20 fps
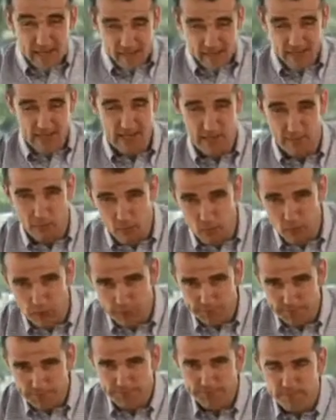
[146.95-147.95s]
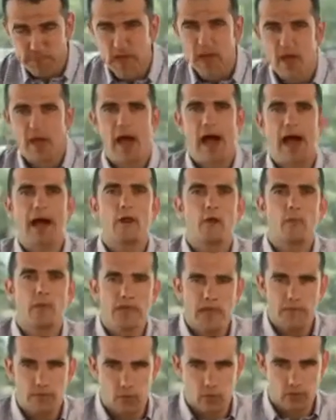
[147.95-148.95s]
families we have
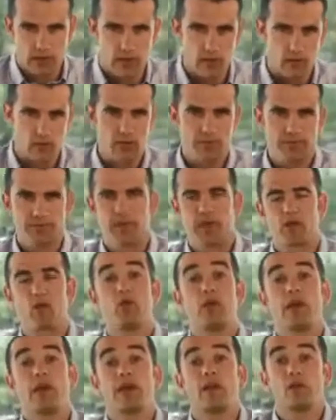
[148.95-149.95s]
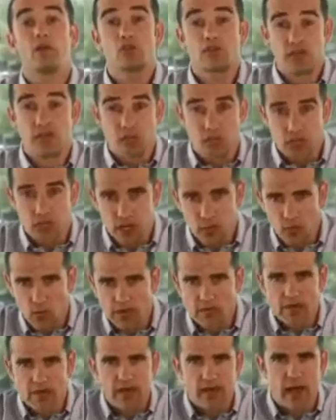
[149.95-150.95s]
aromas that are fruity, aromas that remind
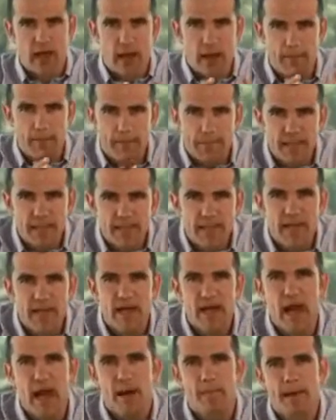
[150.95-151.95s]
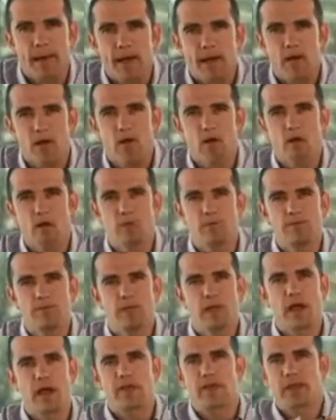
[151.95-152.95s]
us of pineapple, mango,
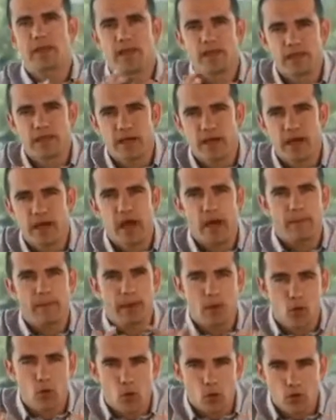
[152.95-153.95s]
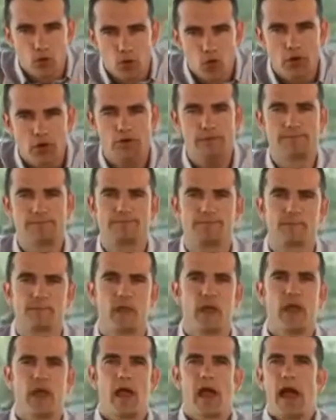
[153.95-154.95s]
cherry, or maybe peach.
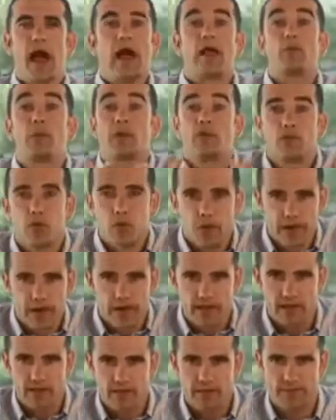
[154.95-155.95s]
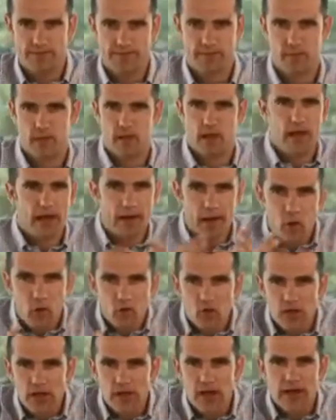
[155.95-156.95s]
And floral aromas,
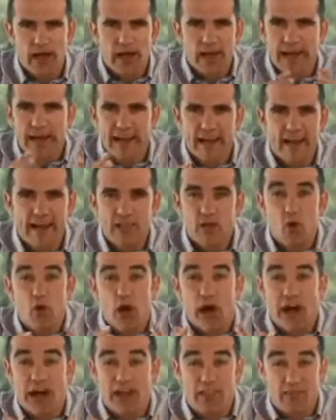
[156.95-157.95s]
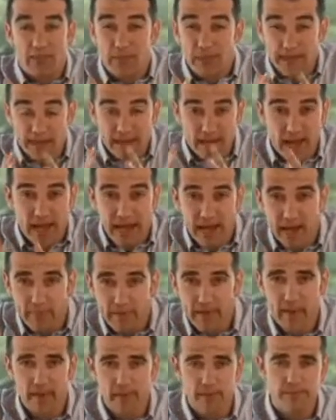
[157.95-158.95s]
roses, geraniums, jasmine,
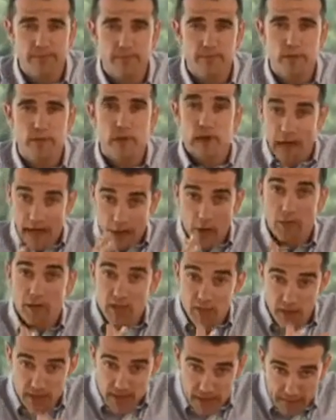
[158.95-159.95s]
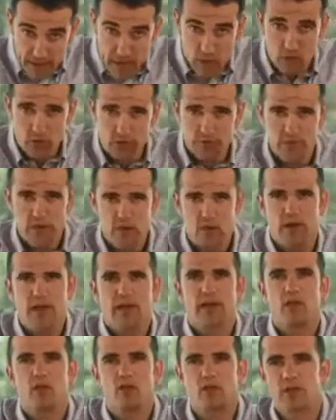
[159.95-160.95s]
carnation. Balsamic aromas,
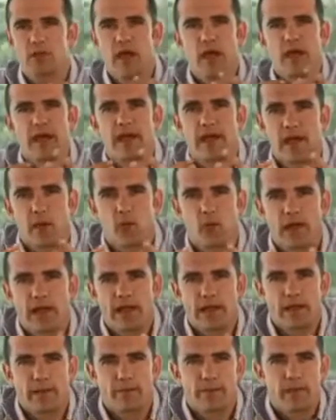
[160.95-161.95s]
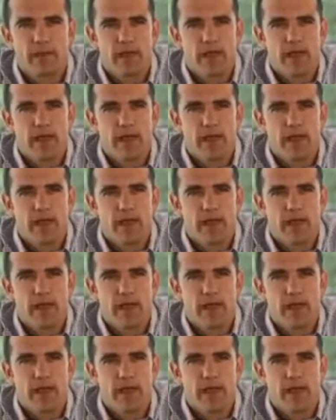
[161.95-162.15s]
those that smell like